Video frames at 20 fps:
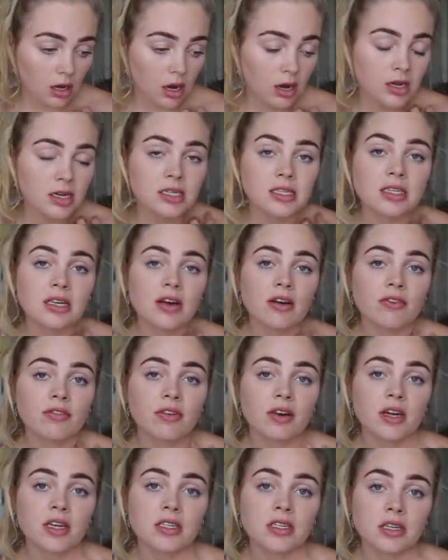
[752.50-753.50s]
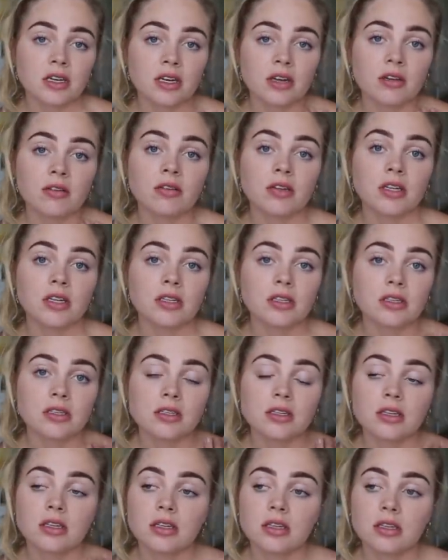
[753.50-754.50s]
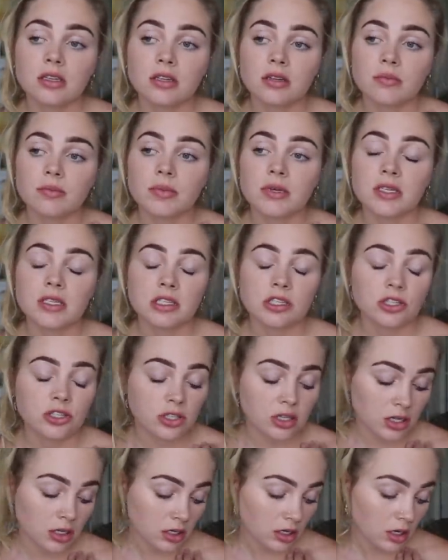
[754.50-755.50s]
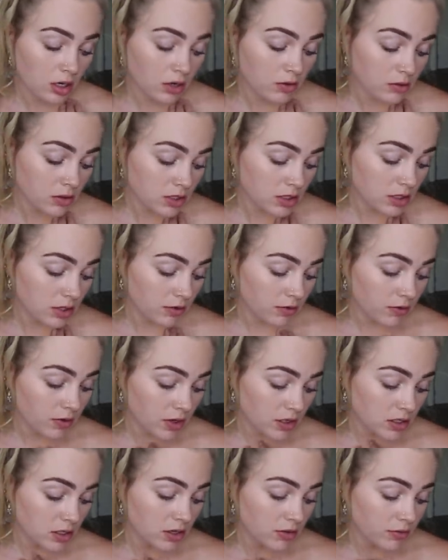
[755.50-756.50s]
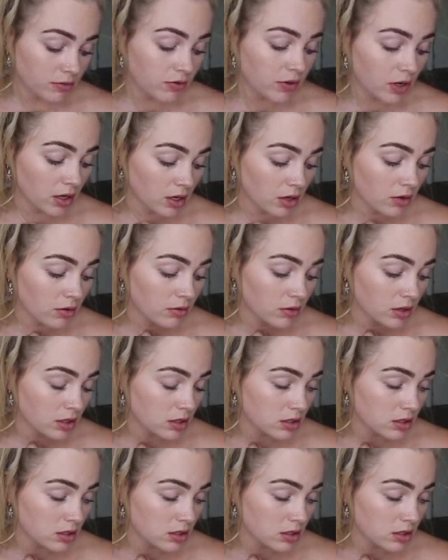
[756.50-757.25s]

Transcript: I wanna see how far he's gonna go with this. Piece of shit. I wanna see how far he's gonna fucking go with